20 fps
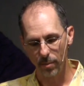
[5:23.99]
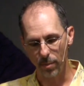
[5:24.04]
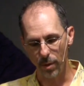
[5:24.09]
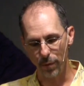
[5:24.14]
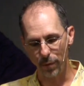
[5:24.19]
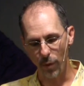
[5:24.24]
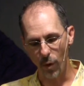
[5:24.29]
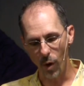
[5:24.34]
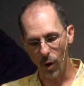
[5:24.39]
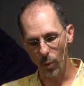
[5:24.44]

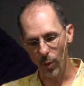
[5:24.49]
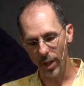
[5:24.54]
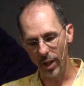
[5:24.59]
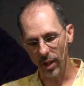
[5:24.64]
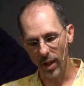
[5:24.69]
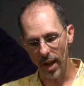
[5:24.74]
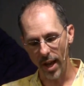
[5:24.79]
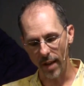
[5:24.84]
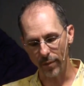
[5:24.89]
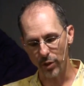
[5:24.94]
Before we
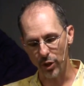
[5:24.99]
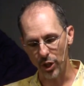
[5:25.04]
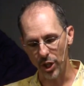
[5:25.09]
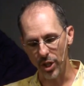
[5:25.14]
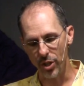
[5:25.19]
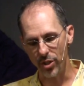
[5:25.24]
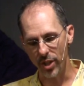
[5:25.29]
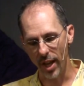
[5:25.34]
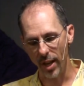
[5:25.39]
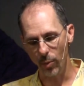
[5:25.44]
left,
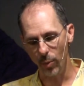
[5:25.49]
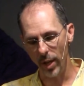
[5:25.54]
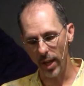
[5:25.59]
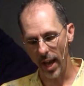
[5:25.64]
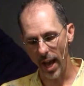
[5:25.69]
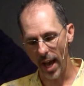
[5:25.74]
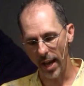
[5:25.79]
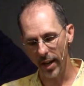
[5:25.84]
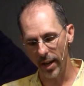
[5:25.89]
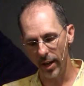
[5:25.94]
she said, we
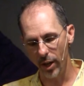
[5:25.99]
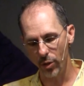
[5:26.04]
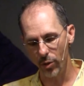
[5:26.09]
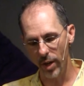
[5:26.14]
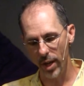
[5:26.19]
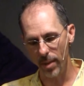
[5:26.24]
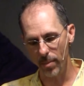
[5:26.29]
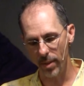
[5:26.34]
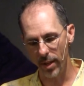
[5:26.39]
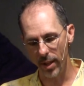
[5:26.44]
had an
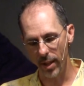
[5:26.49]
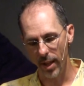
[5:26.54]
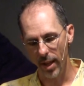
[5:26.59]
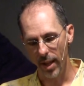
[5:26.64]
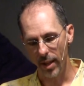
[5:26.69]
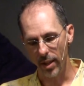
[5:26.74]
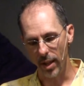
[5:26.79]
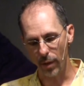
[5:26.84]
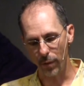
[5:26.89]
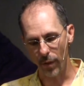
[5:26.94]
agreement
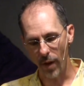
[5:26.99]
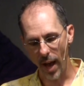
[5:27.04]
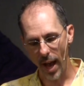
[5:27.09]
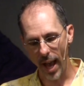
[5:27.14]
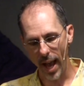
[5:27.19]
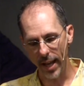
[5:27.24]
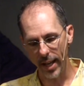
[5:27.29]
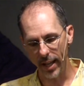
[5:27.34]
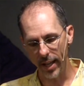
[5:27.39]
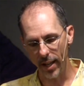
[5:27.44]
that if
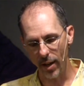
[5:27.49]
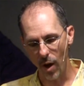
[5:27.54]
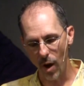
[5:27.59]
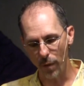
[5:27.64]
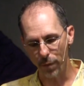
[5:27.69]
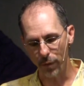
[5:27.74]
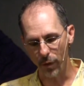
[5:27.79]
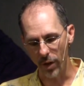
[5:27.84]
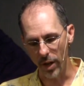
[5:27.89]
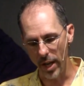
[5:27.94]
I had to get
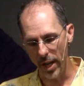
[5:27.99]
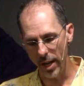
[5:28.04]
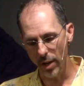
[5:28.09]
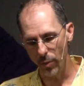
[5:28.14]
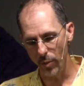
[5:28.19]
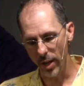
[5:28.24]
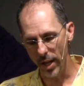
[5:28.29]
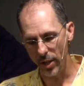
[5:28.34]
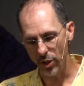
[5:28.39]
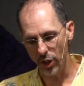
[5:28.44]
off for any
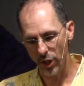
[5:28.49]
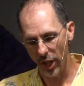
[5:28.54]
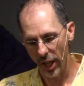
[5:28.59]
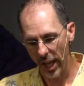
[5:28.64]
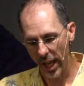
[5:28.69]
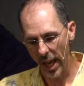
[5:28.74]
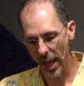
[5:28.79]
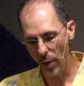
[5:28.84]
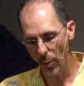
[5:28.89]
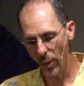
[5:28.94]
reason,
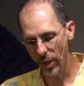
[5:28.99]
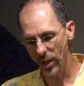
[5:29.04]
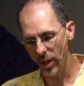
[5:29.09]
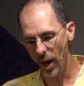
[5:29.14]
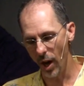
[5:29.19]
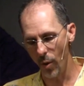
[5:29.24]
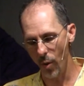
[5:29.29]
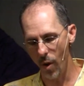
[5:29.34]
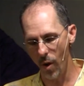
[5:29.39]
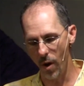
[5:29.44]
he would
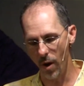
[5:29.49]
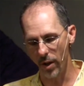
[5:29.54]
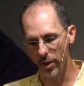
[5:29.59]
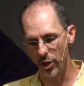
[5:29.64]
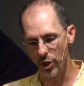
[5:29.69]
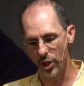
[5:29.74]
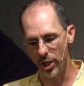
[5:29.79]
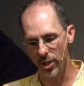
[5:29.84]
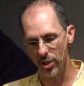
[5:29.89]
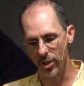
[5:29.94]
go
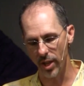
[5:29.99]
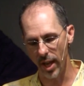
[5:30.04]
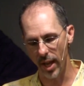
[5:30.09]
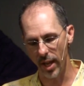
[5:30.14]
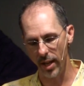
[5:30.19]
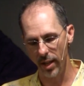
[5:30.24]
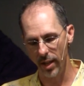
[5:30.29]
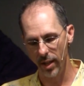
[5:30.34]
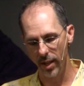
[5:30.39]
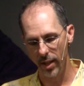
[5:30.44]
on, she
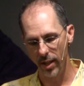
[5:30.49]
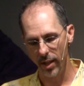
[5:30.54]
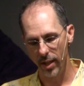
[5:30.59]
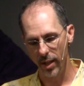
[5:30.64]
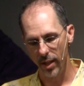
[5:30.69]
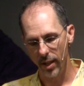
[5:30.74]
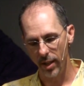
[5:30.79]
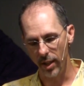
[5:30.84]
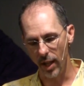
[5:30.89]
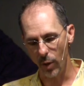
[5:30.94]
said.
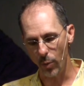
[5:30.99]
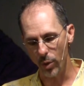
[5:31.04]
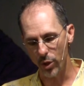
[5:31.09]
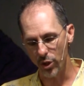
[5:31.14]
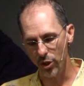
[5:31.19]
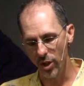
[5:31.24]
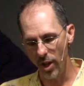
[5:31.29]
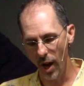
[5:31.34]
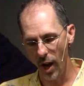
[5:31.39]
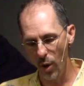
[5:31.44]
There
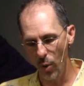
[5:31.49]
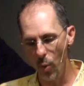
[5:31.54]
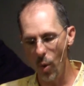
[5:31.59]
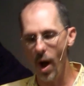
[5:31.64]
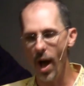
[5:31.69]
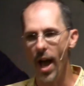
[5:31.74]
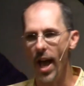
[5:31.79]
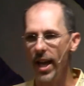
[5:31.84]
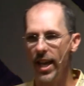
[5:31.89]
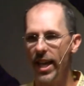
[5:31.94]
was no
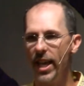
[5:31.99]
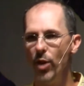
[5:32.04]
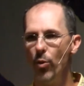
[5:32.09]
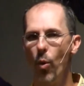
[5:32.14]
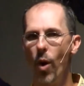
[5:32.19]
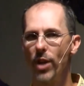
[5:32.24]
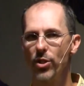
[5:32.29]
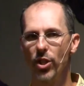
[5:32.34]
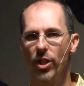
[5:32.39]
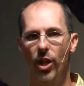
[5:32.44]
way he
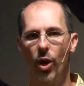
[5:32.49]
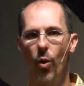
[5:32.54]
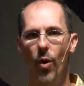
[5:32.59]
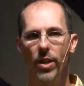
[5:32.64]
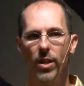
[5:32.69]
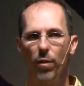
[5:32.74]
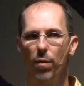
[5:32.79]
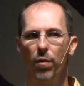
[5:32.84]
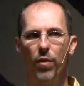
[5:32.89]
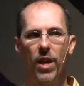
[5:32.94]
wasn't
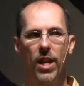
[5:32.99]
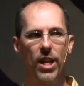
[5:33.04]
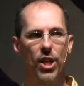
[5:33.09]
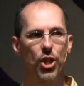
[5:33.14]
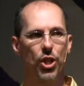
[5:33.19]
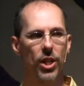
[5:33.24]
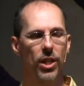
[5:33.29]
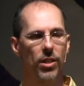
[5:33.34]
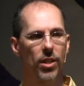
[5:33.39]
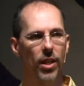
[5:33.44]
going to
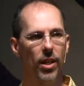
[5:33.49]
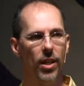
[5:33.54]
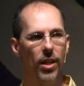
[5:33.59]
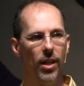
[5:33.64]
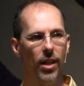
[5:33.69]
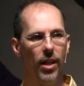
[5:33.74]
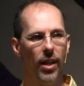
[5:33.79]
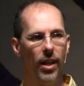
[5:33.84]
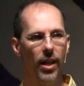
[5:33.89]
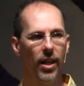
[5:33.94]
finish it.
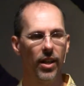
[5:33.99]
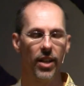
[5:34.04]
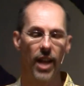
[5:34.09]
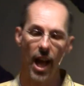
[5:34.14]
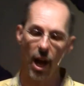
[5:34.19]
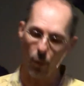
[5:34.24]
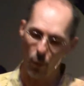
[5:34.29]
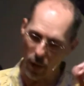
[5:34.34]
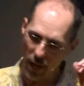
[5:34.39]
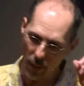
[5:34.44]

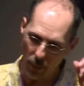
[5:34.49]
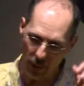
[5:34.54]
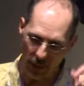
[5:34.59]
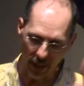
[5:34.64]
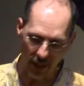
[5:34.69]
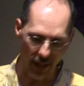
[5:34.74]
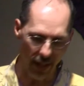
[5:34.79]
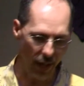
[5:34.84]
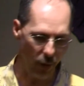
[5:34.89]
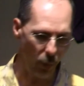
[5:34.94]
Now, we
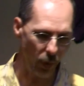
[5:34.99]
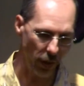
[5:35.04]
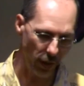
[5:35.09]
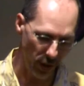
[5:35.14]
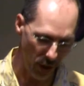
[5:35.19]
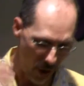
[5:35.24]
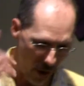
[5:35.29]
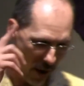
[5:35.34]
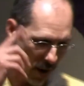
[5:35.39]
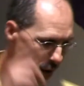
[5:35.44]
would think
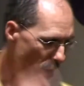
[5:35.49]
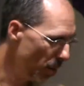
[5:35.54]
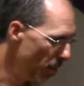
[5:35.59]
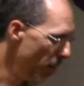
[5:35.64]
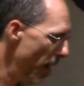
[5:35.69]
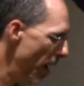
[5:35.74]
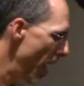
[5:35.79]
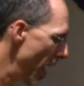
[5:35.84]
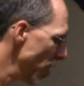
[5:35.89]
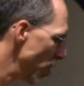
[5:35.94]
with carnal
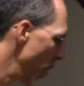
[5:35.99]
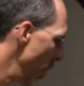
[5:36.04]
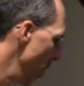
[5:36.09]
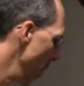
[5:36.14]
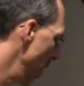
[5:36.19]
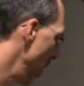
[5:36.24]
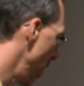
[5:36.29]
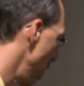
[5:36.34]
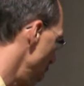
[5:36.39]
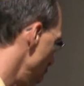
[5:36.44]
minds, we would look